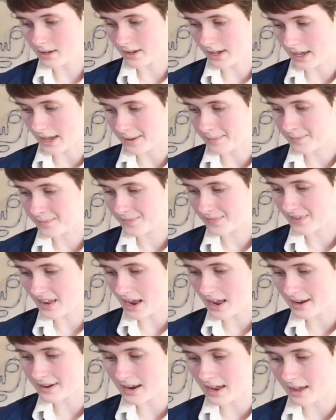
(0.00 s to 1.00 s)
Okay,
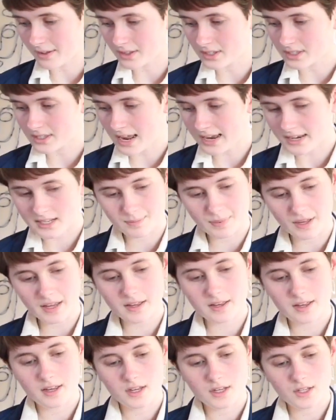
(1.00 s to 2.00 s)
and now this next
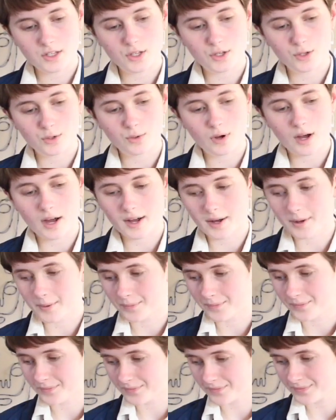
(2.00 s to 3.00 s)
bit, you
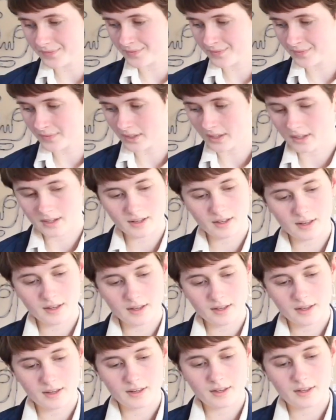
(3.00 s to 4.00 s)

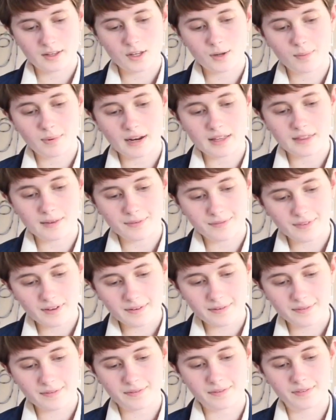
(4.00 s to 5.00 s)
play the
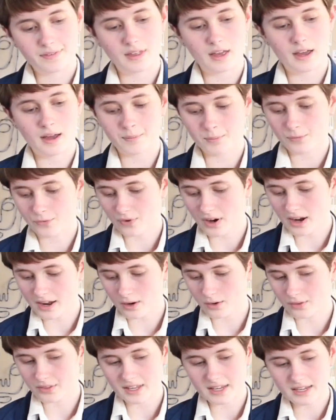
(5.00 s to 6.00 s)
5th
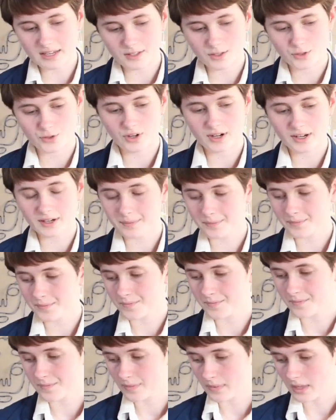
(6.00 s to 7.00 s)
fret on the E string,
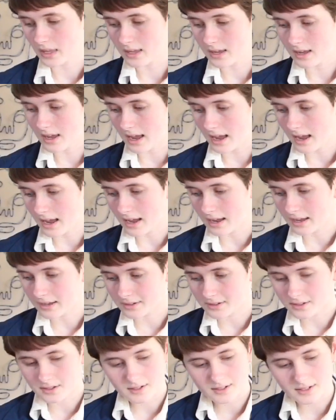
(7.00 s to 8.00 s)

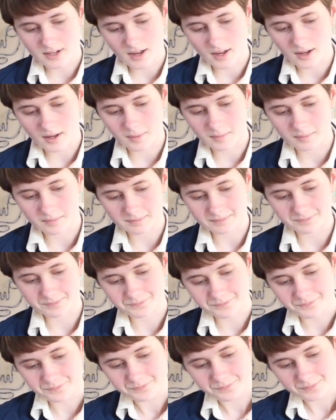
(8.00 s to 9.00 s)
and
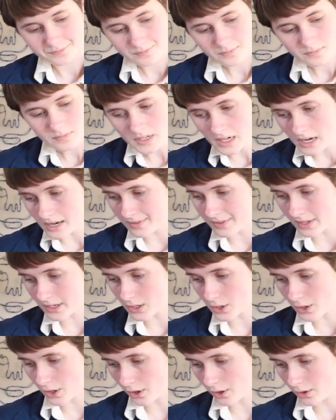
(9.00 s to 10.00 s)

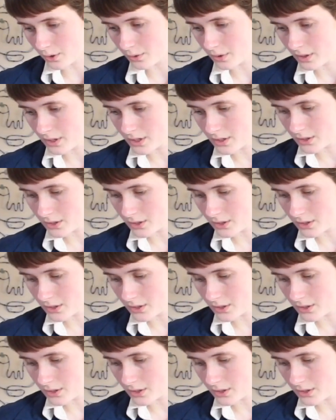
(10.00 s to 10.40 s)
then you go